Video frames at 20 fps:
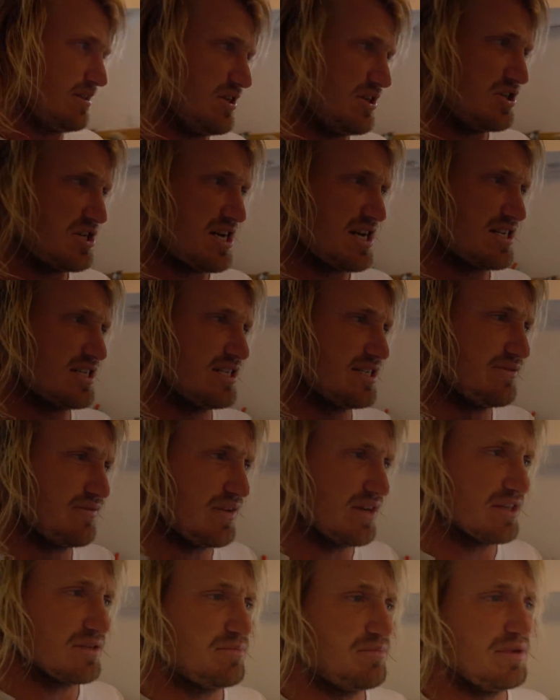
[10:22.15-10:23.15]
The chances of
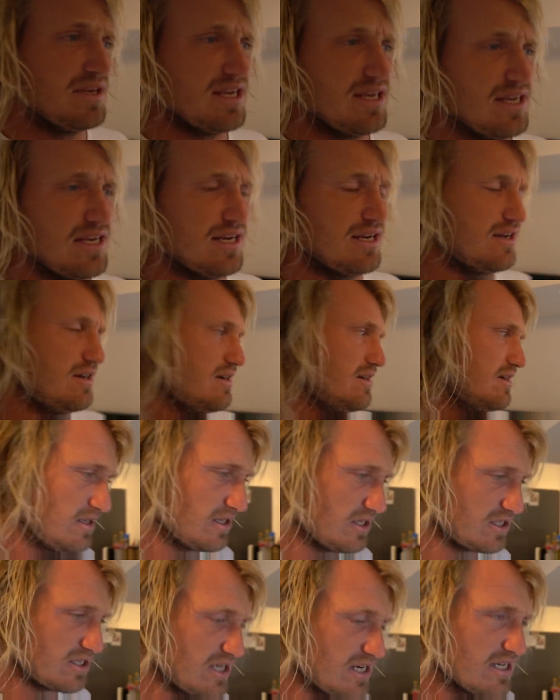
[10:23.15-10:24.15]
us being here,
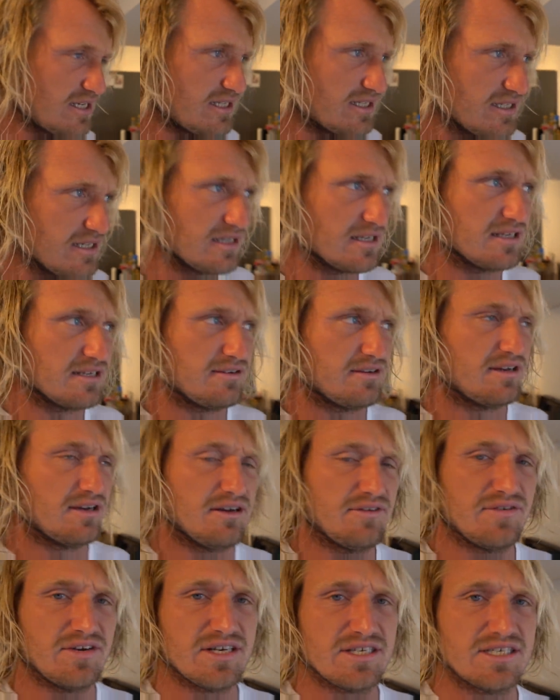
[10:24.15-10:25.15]
the chances of
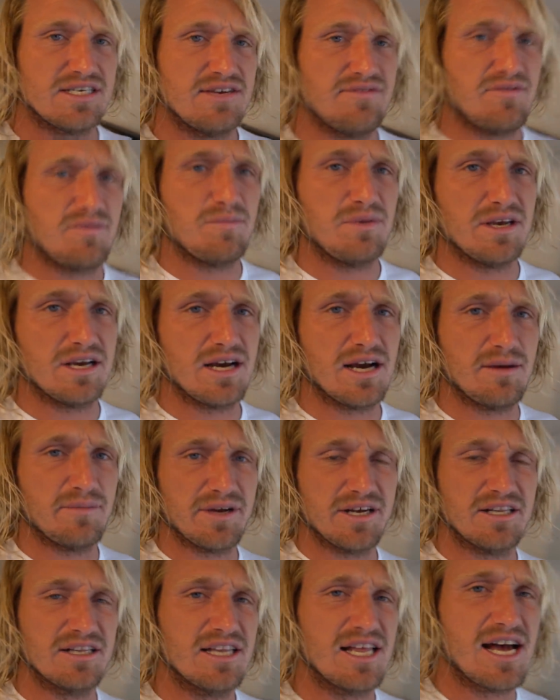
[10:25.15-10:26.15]
us even
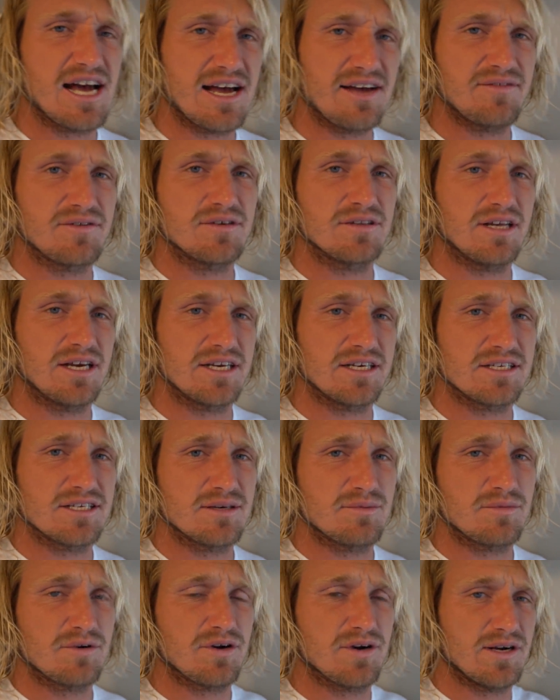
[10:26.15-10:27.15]
becoming alive are like
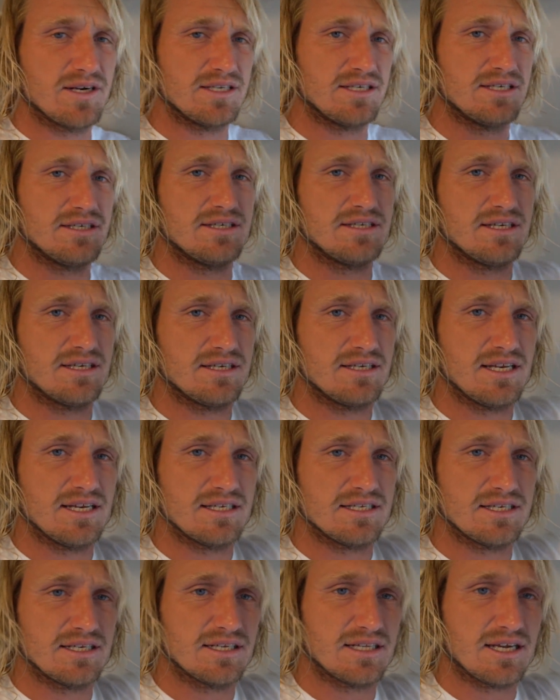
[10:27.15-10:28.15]
some crazy
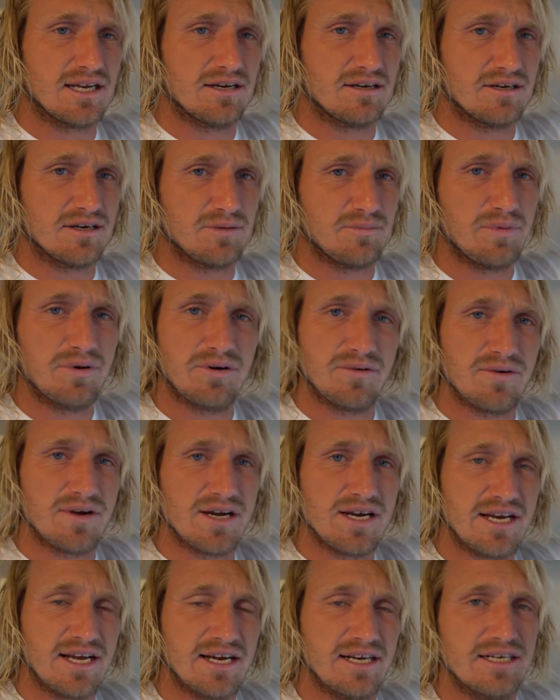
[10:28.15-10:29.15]
statistic that I'm gonna put
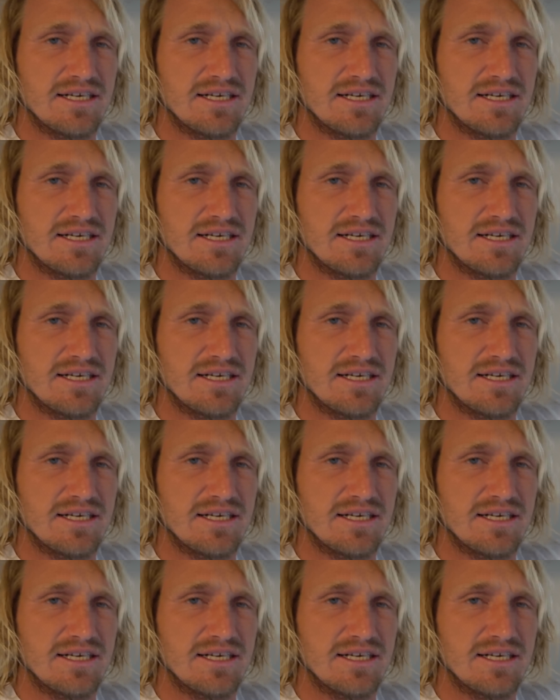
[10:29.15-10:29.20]
right down